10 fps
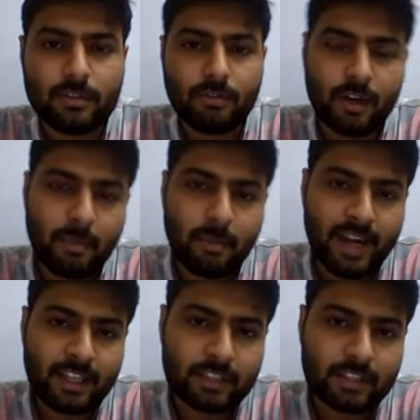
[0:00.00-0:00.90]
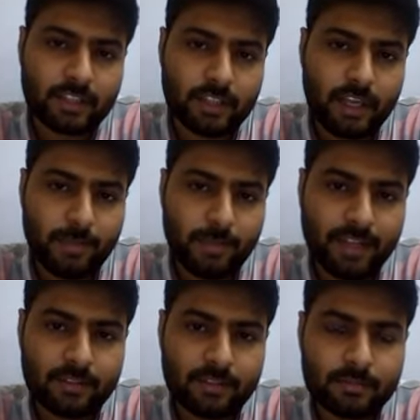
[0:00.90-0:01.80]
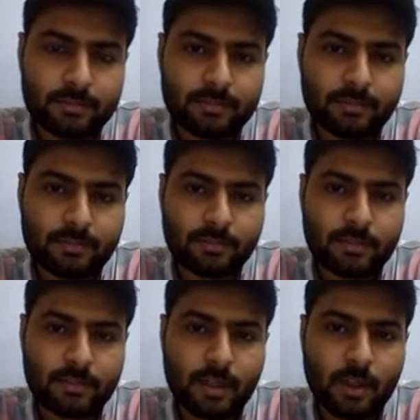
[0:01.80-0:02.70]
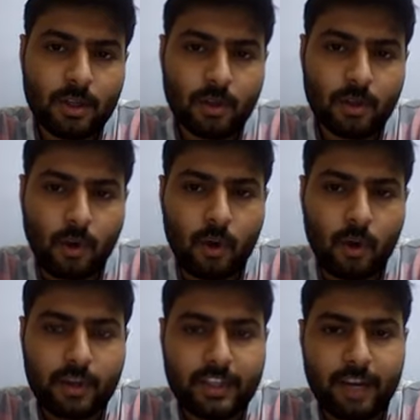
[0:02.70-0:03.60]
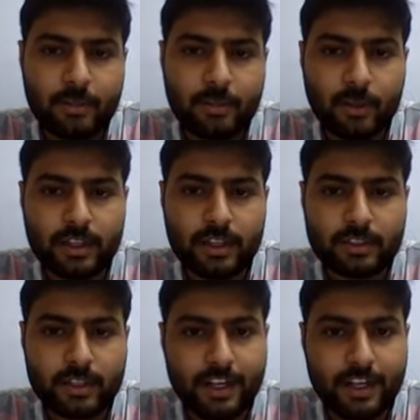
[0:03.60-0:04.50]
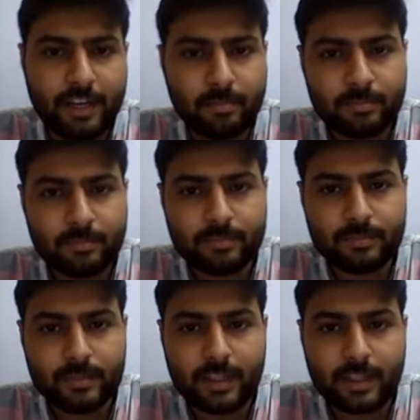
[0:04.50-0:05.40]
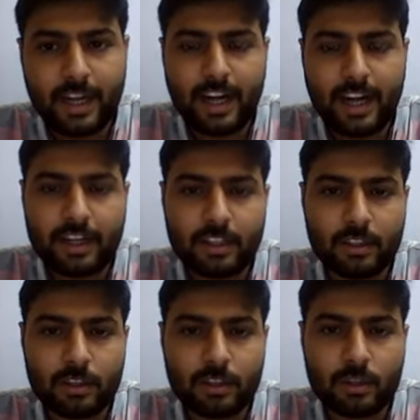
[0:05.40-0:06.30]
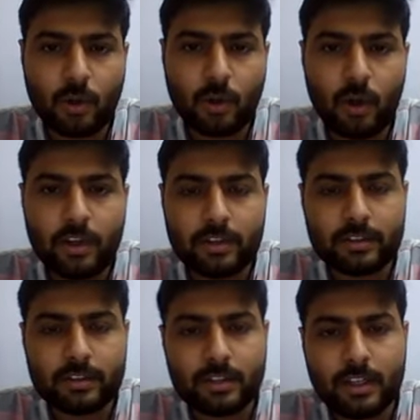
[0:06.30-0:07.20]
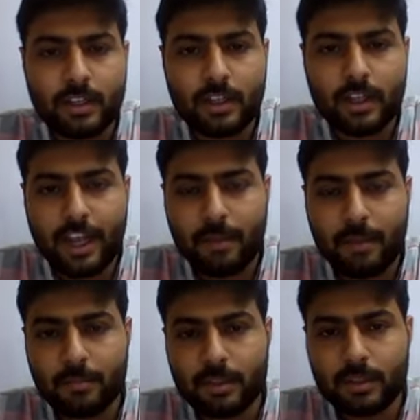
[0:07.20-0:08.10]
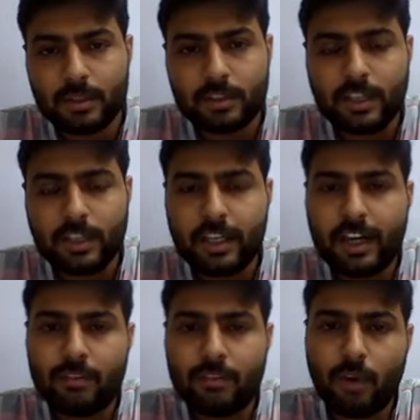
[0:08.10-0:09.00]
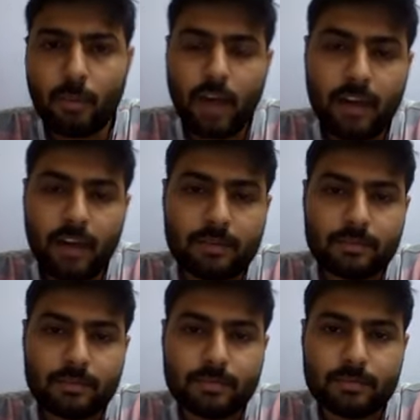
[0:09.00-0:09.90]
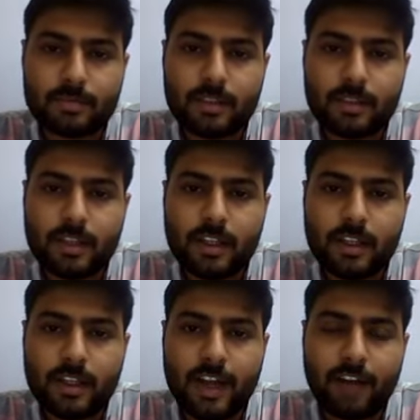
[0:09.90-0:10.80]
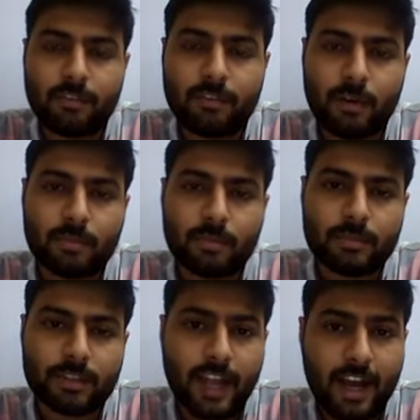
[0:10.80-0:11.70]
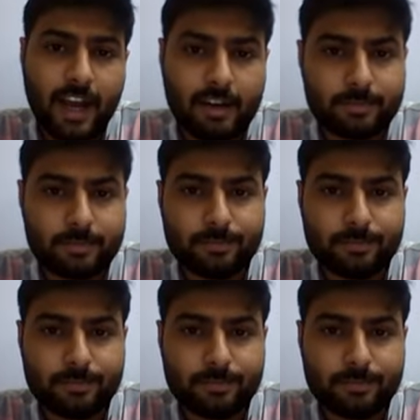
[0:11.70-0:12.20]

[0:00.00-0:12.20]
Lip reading: one man is sleeping, God came to his dream and called him secret formula, and from there